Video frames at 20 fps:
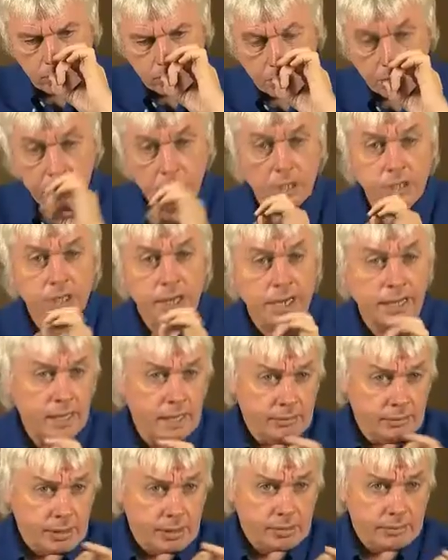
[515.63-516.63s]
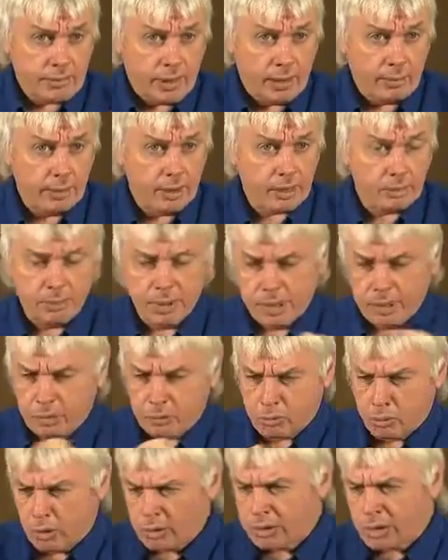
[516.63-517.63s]
You research any of these families, be it
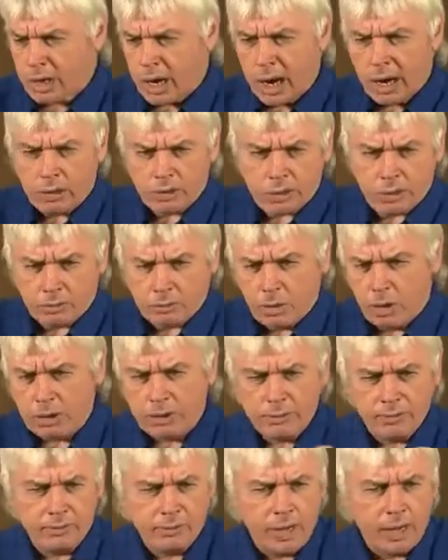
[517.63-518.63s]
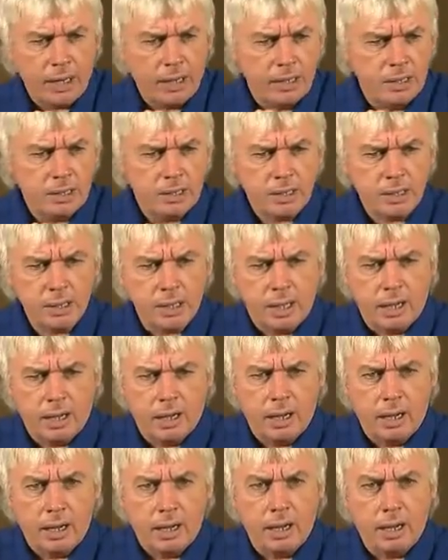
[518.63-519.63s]
the Rothschilds, the Rockefellers,
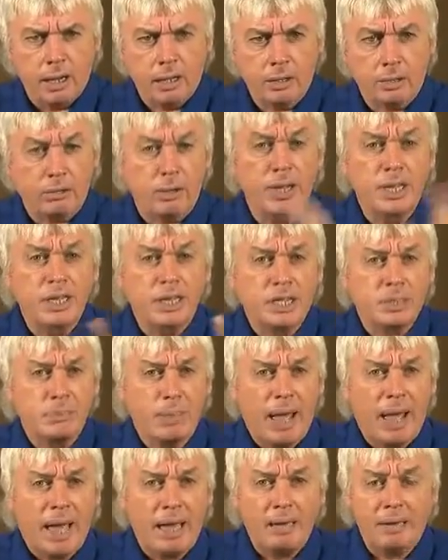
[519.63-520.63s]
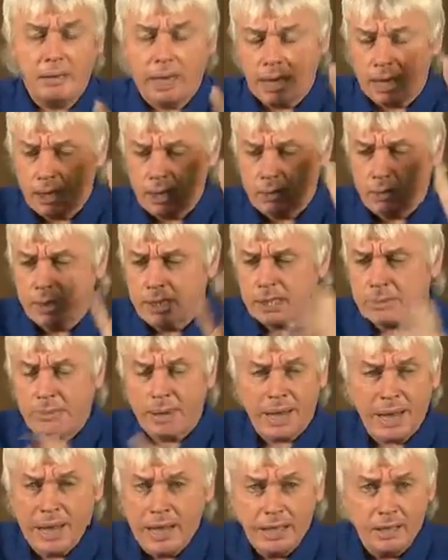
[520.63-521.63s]
Greenspan, Alan
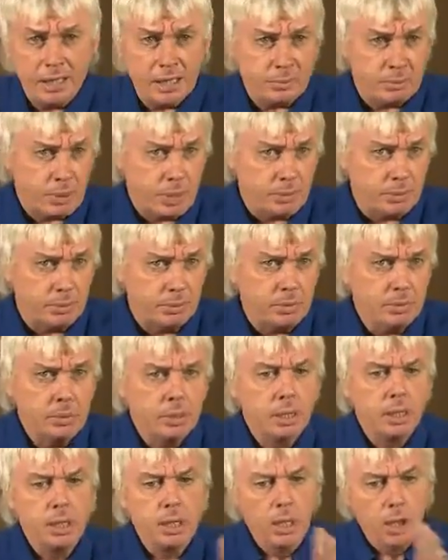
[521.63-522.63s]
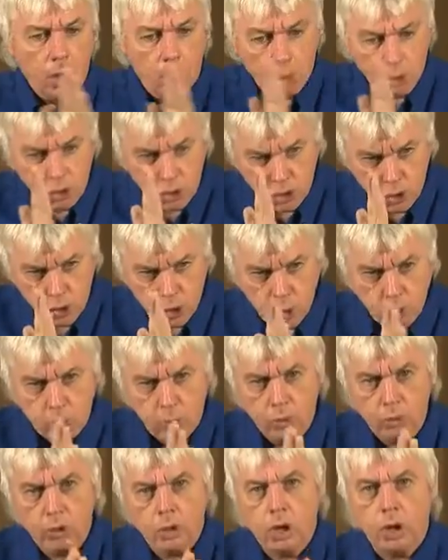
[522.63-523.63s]
Greenspan, any of these people, you
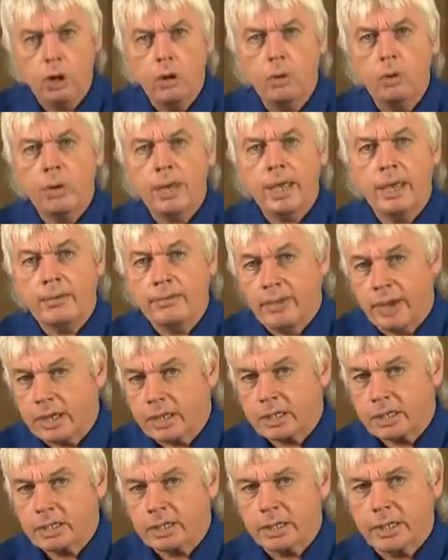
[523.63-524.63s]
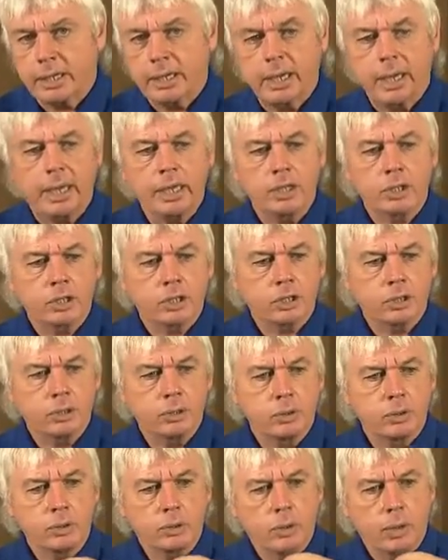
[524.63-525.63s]
will go eventually
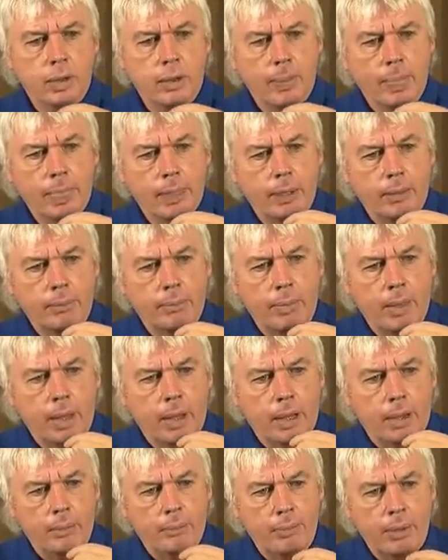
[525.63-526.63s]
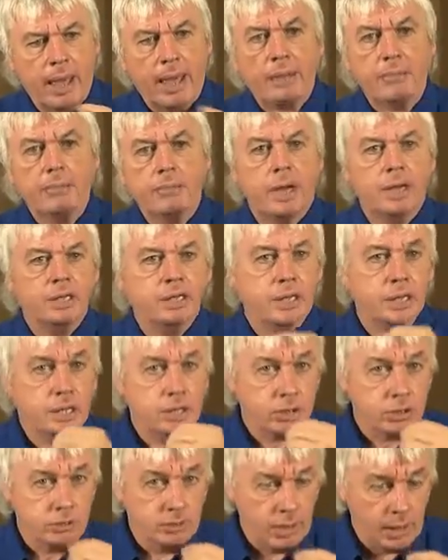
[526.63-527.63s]
into black
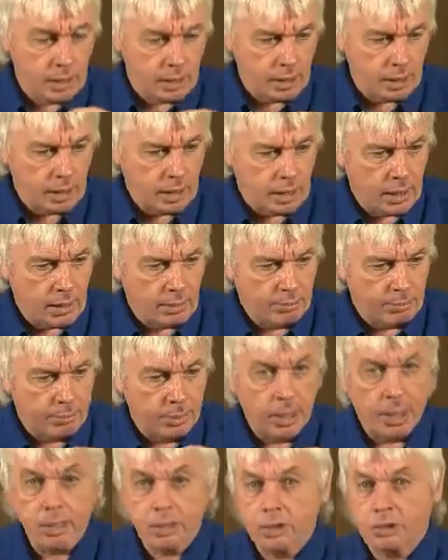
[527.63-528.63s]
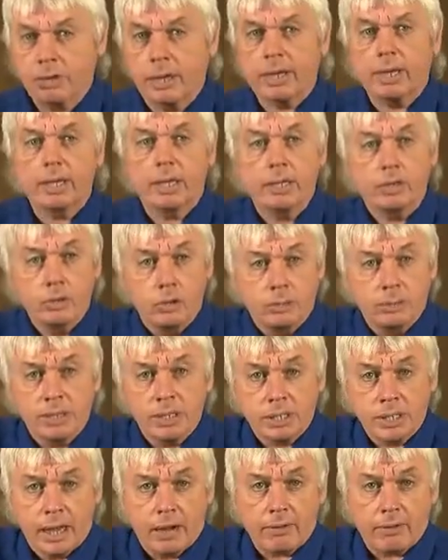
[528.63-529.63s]
magic, blood-drinking
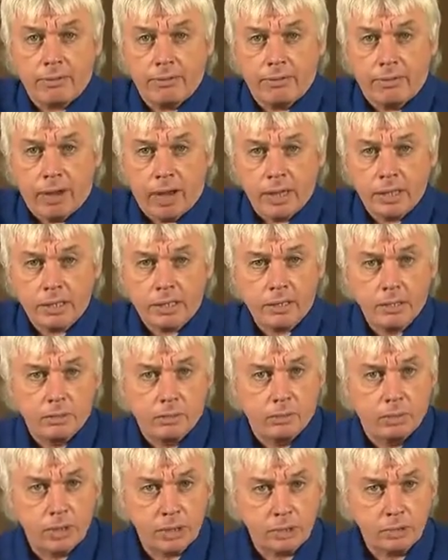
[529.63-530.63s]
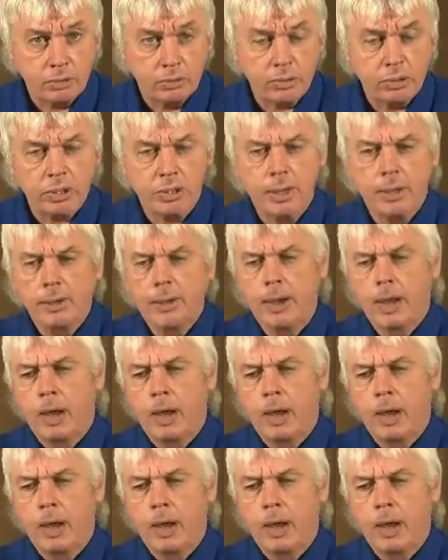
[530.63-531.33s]
human sacrifice rituals